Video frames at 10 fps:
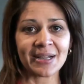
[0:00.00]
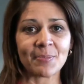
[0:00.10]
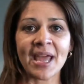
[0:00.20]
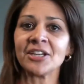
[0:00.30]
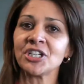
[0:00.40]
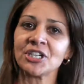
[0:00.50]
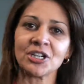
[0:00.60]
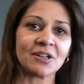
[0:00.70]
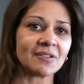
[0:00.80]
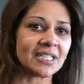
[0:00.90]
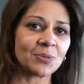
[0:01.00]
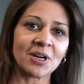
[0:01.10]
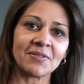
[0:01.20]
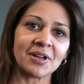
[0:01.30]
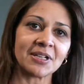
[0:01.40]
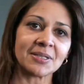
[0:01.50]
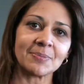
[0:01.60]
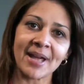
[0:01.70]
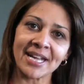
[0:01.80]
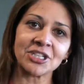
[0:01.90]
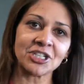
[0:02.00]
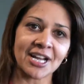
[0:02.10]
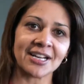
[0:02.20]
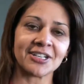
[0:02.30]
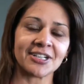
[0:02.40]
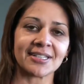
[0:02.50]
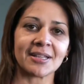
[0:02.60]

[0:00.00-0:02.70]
Managing nerves is one of those major challenges